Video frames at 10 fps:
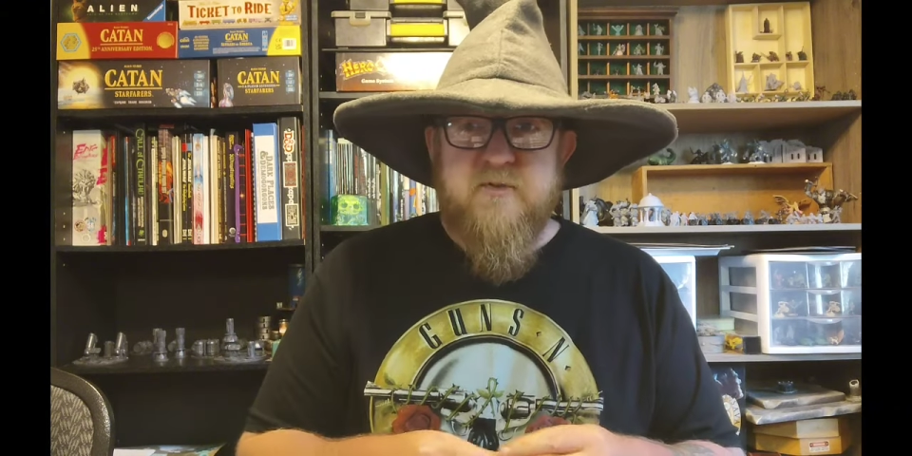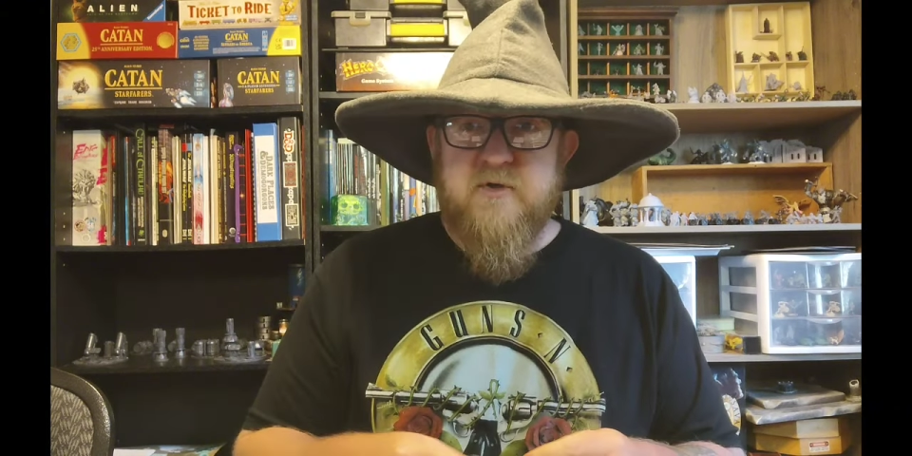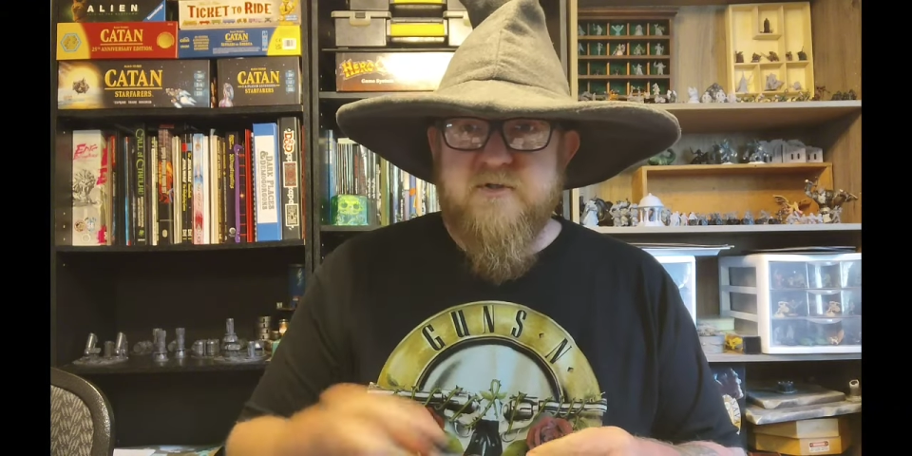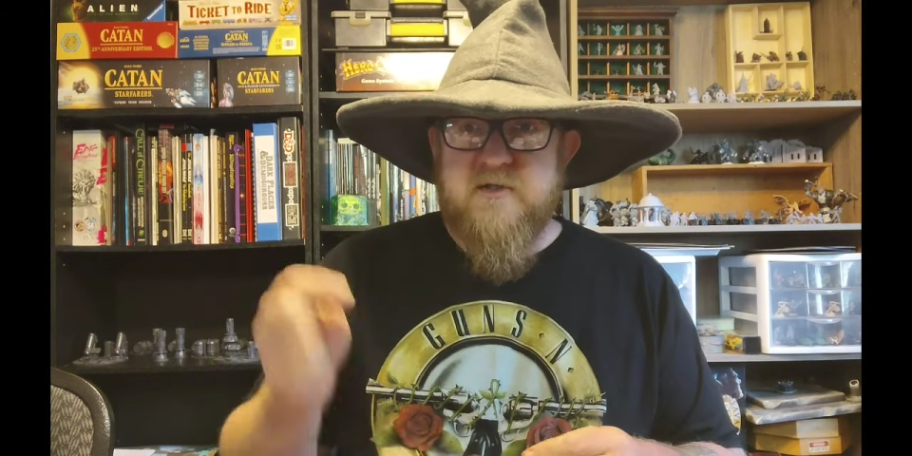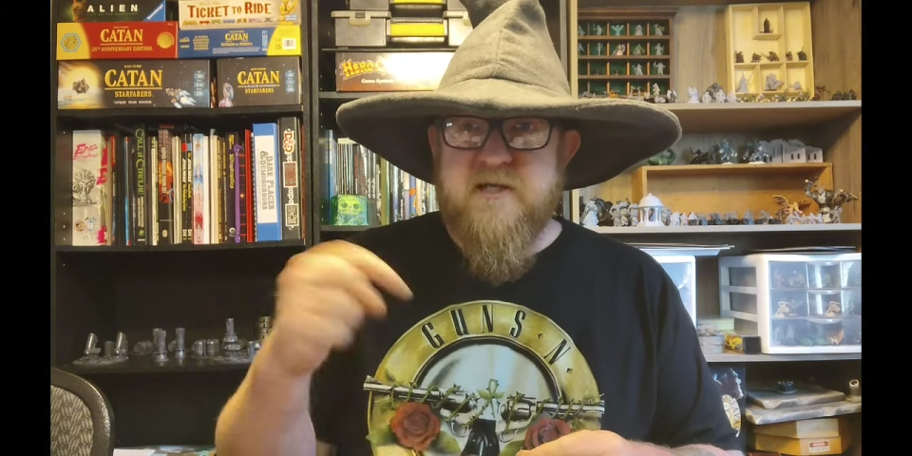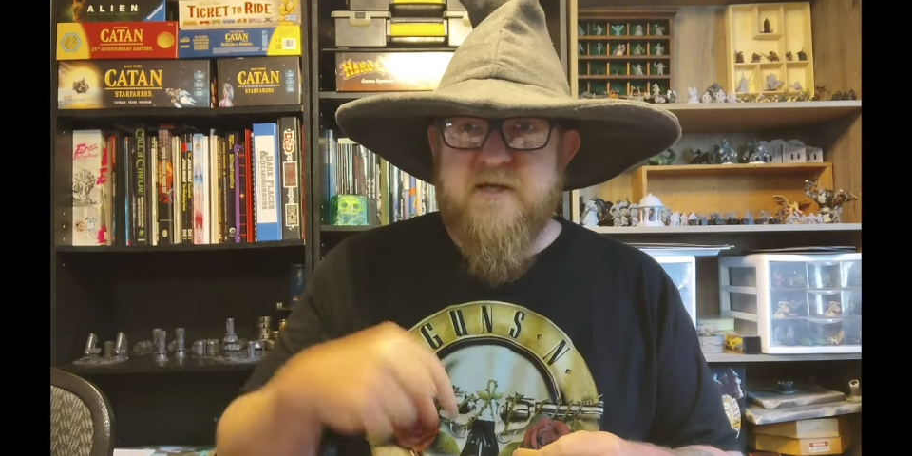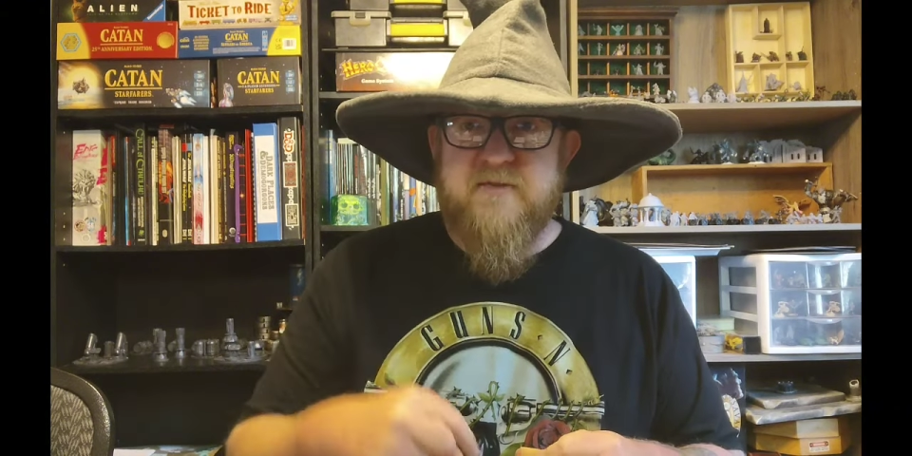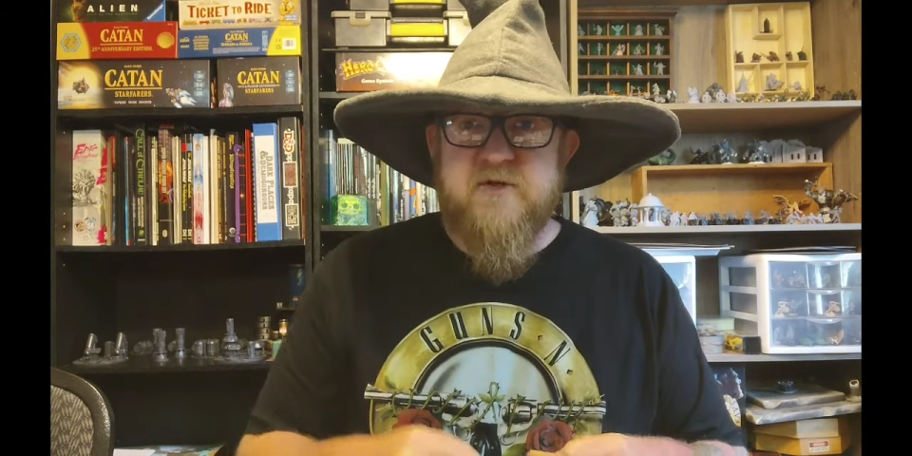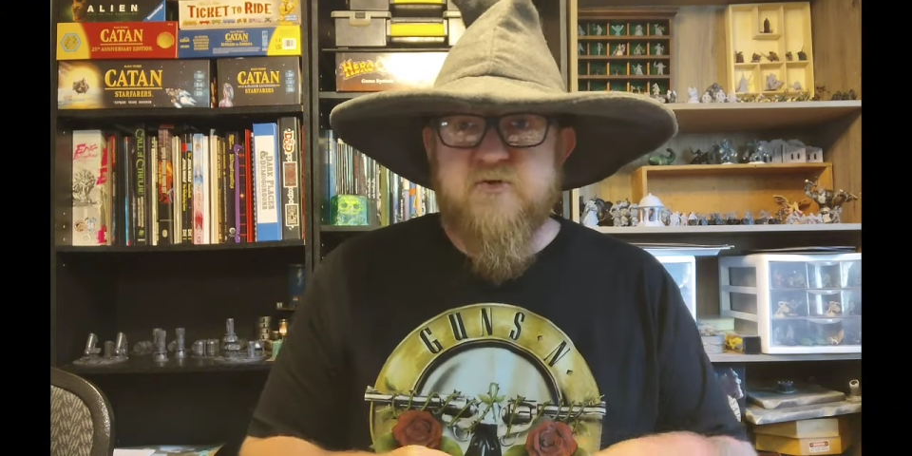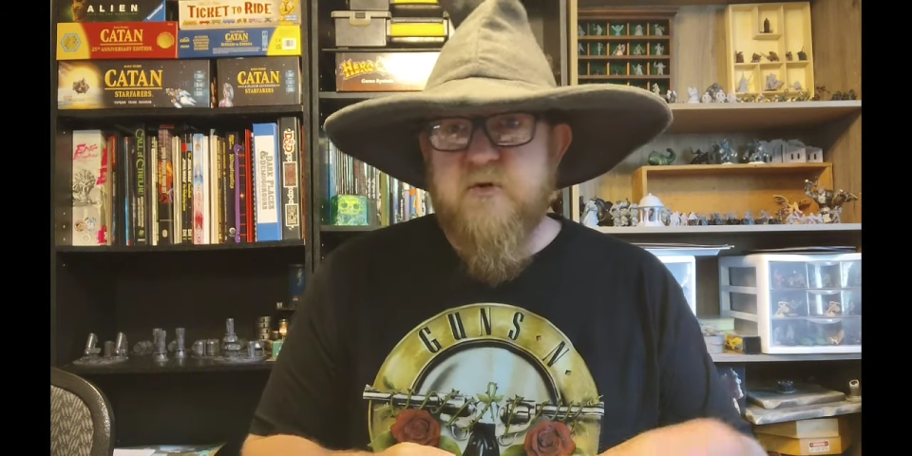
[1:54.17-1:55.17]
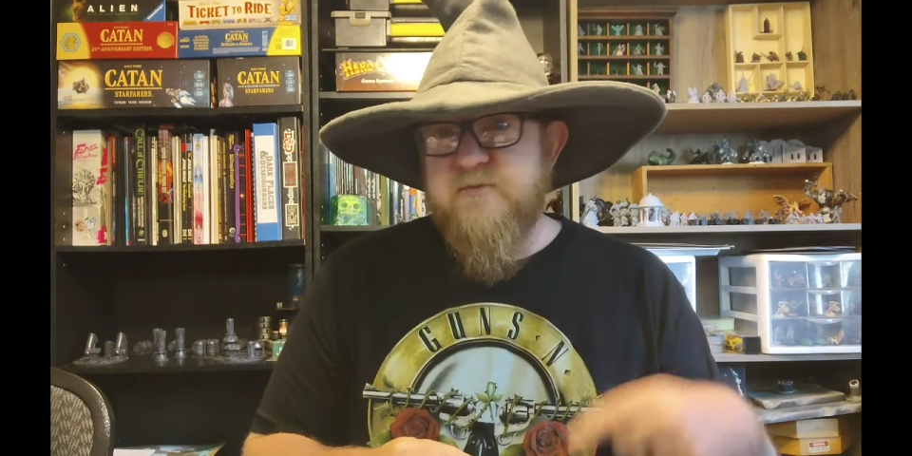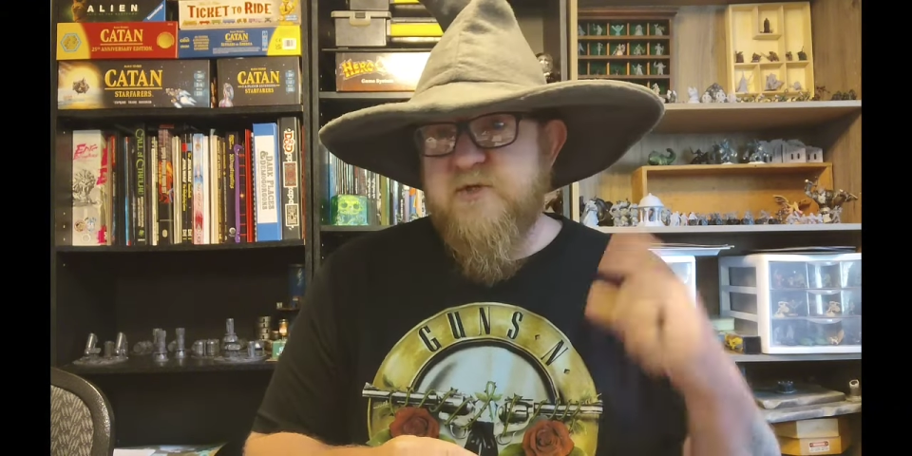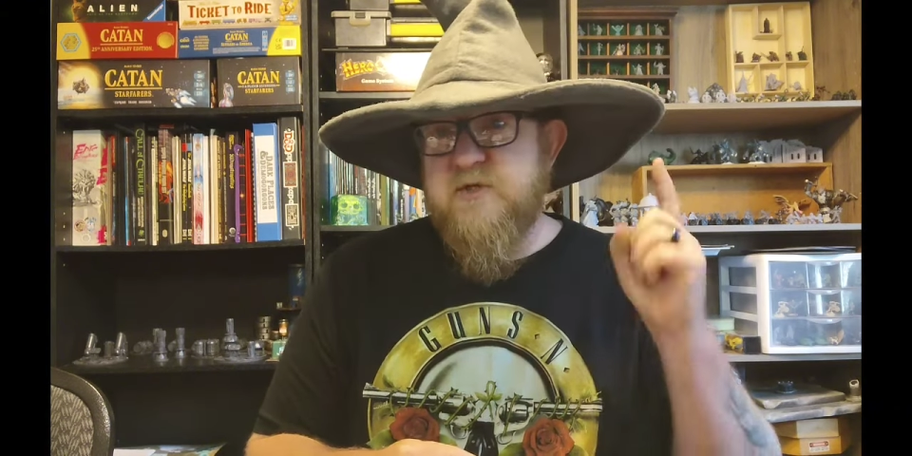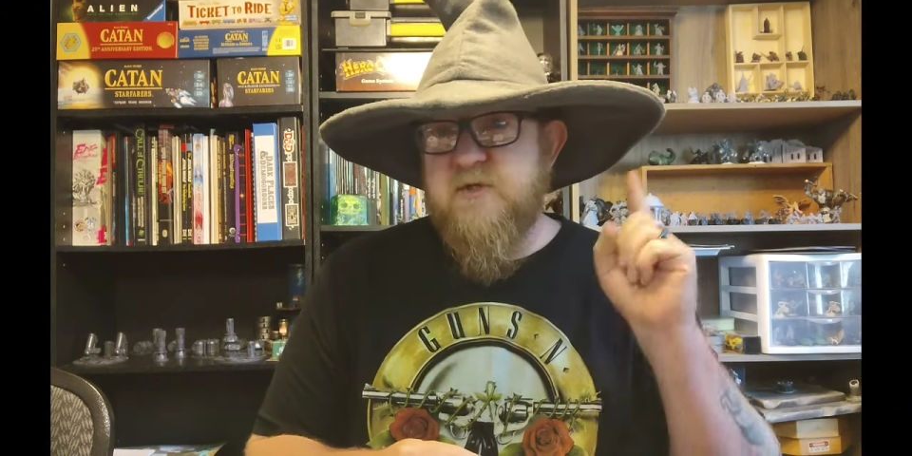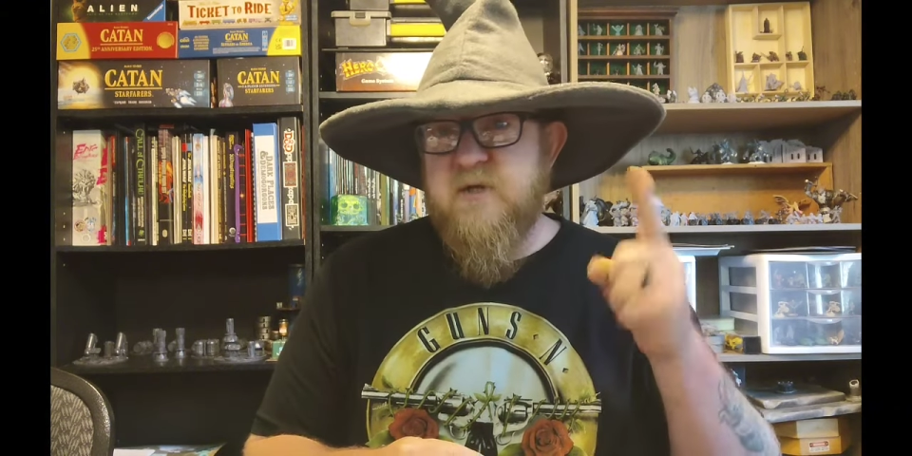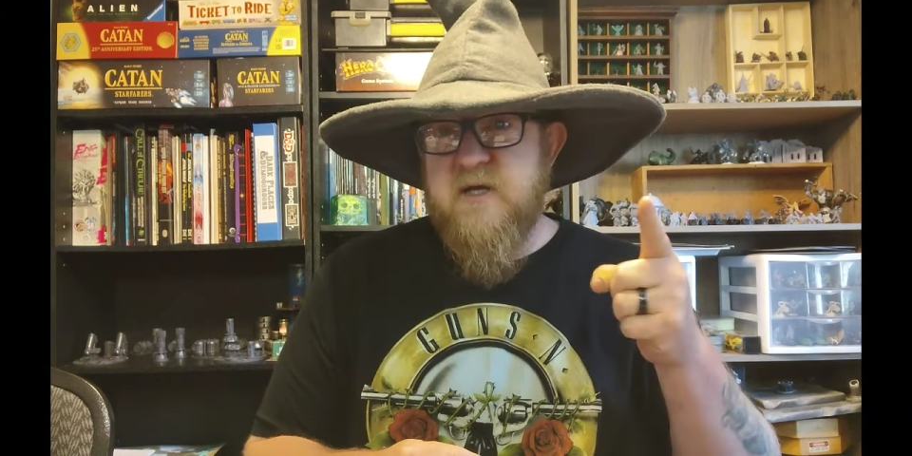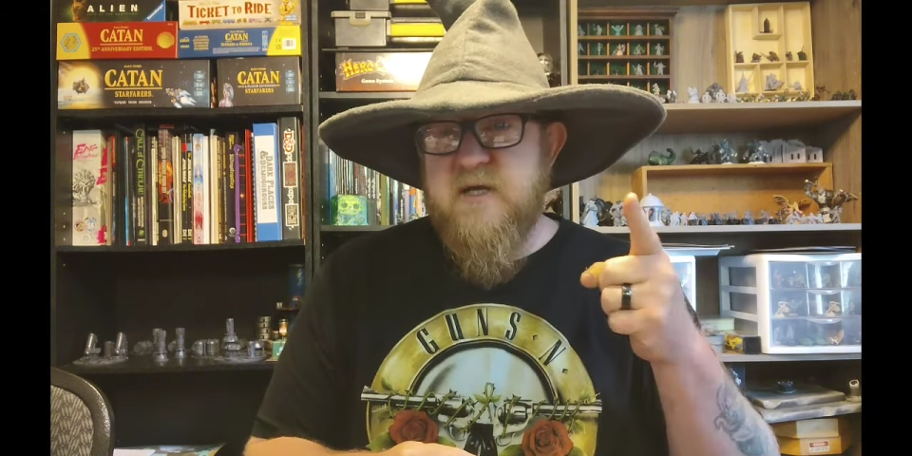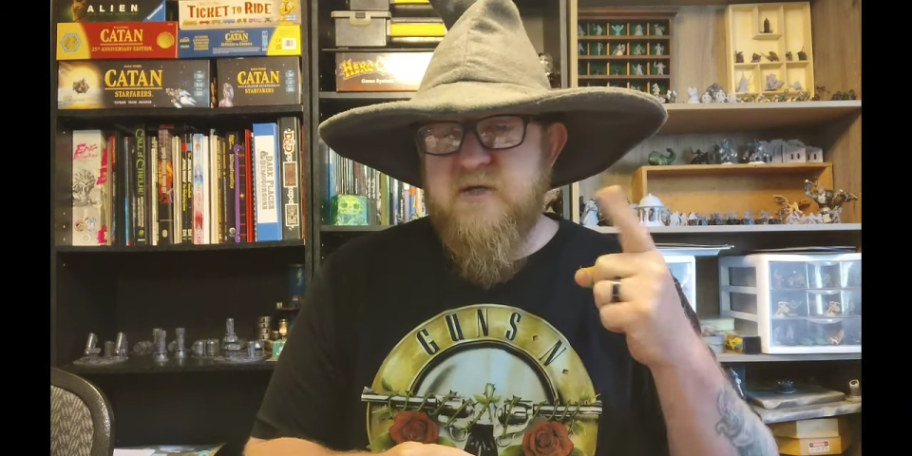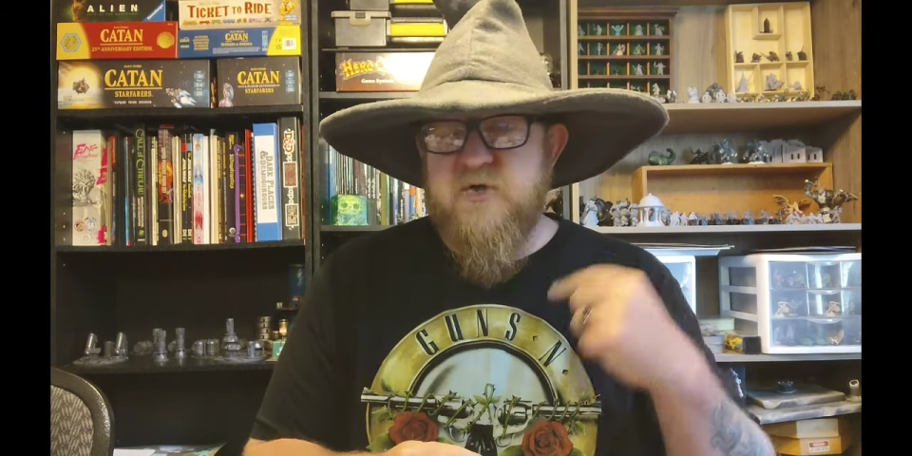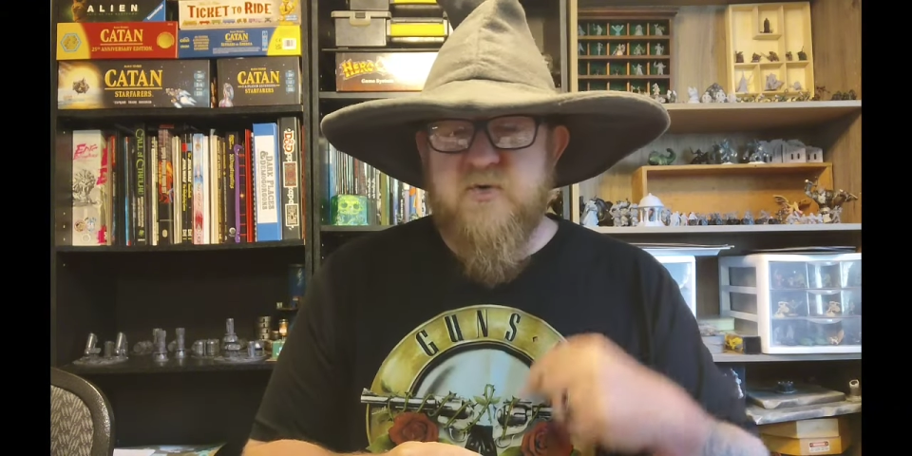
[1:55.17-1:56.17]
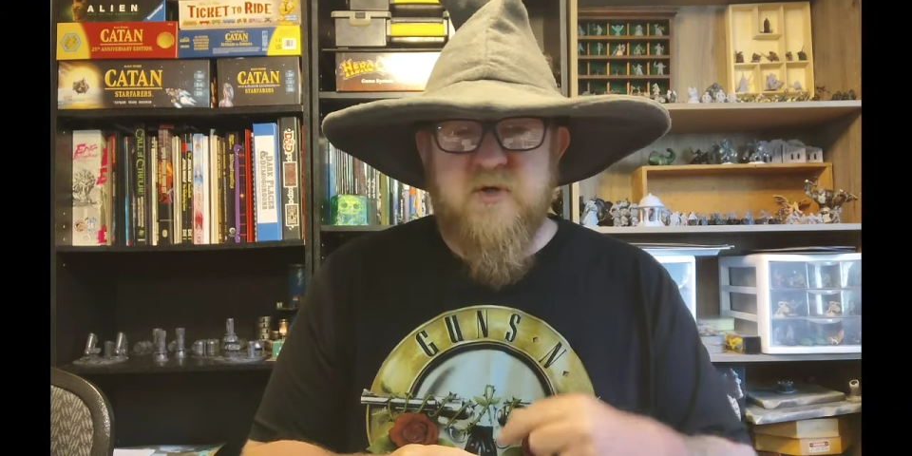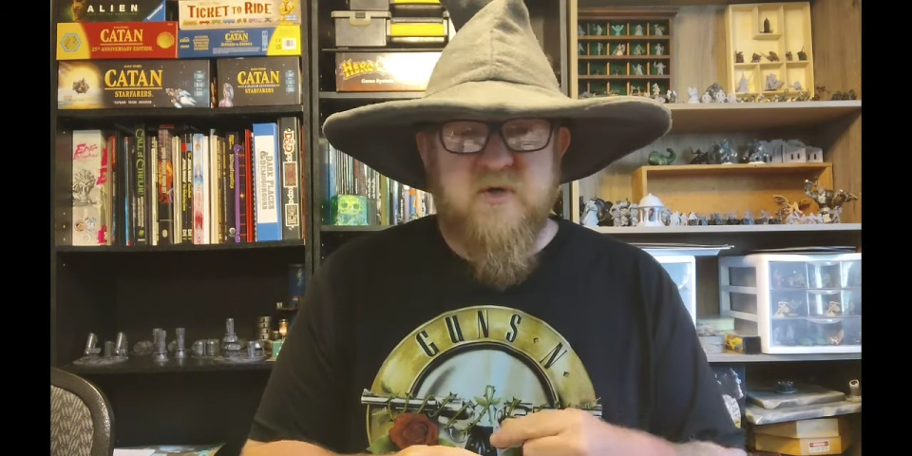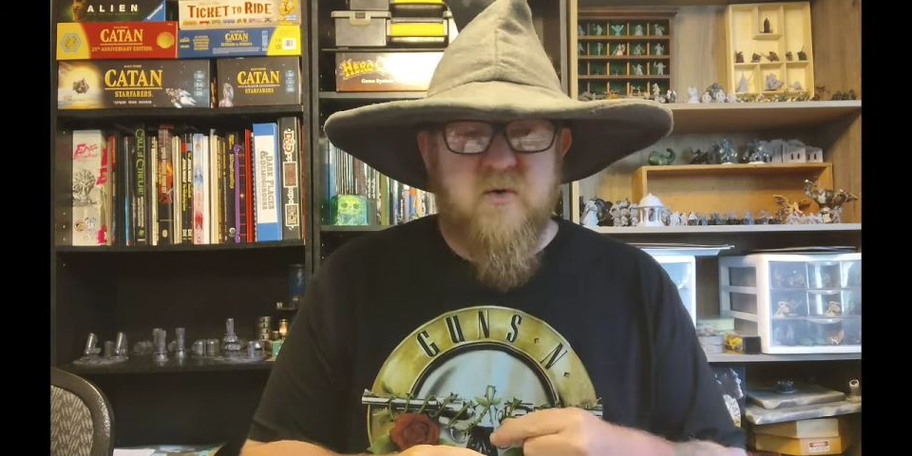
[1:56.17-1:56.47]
There's a link in the description and you can,